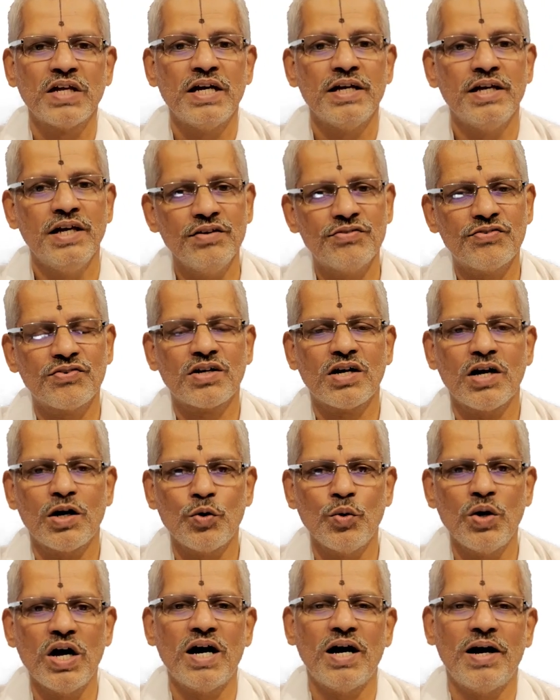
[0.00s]
his
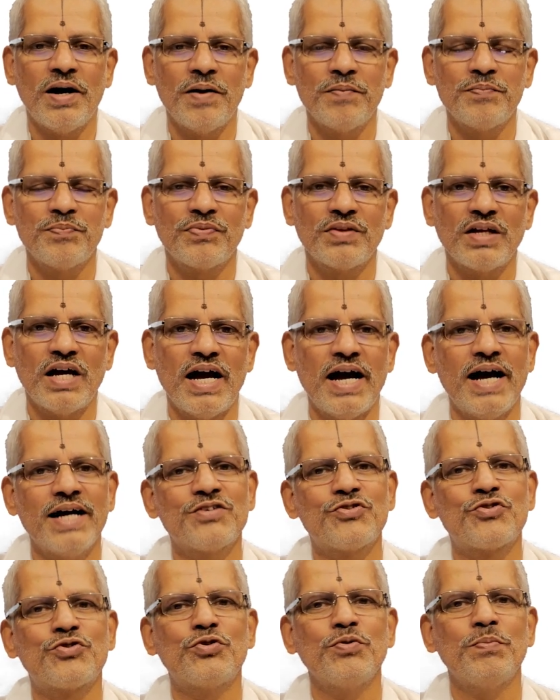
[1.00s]
Karuna
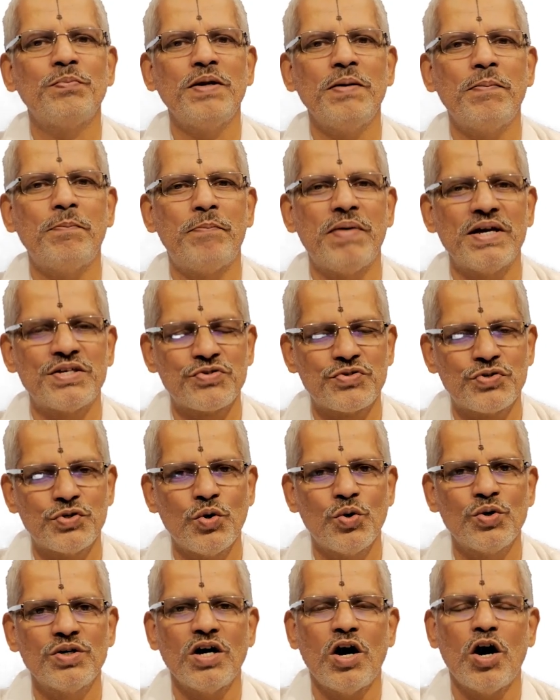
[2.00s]
has to be
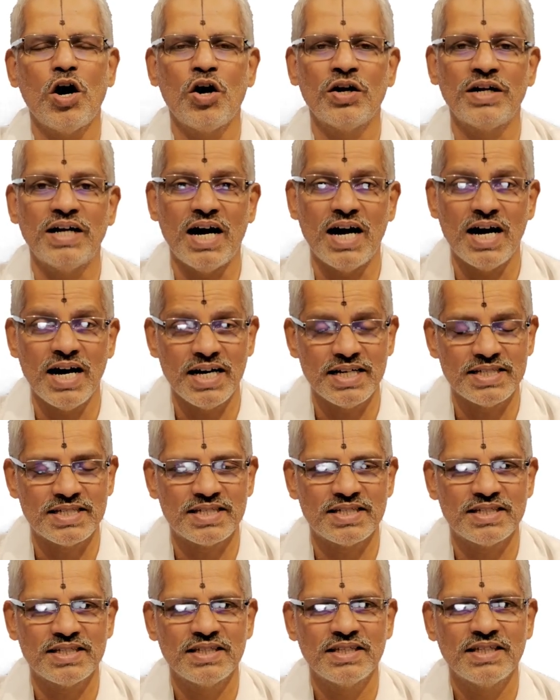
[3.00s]
bestowed on
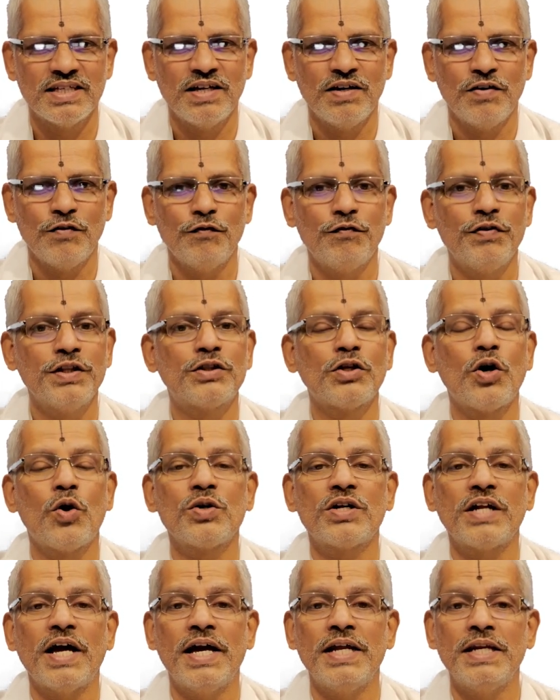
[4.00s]
us
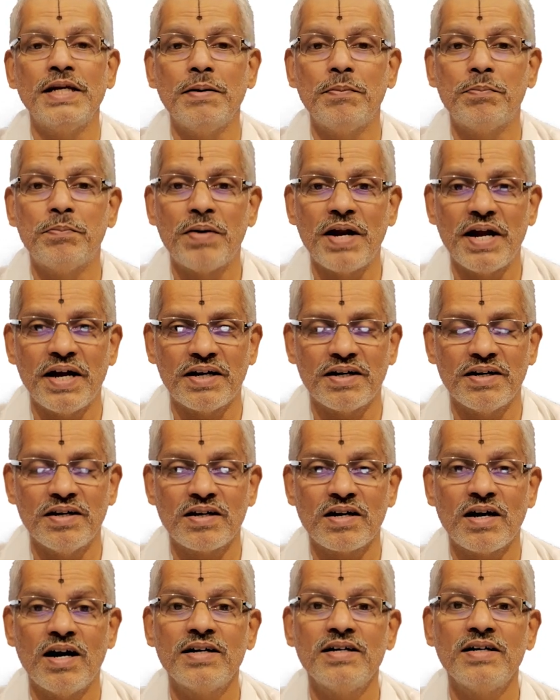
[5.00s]
without any break,
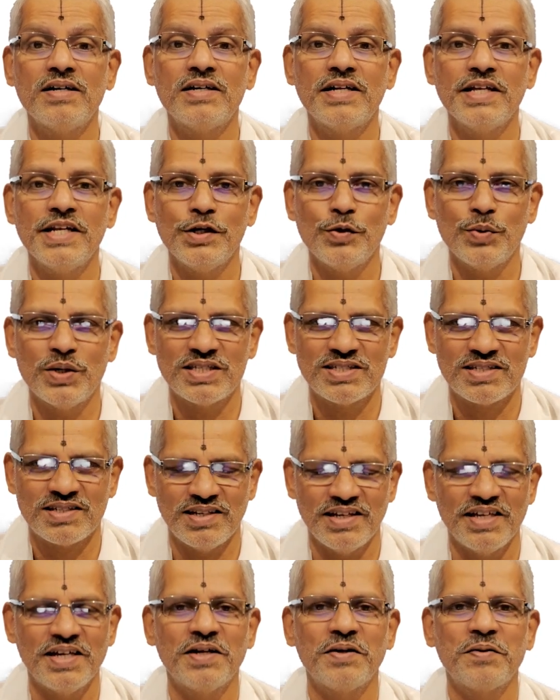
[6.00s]

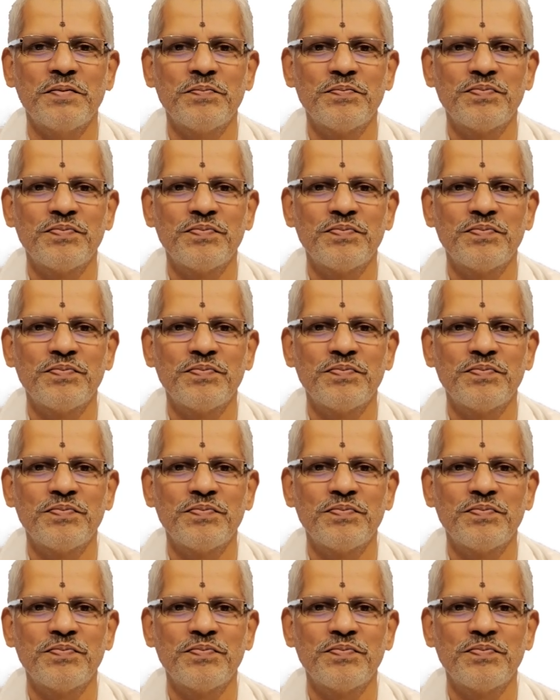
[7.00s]
continuously,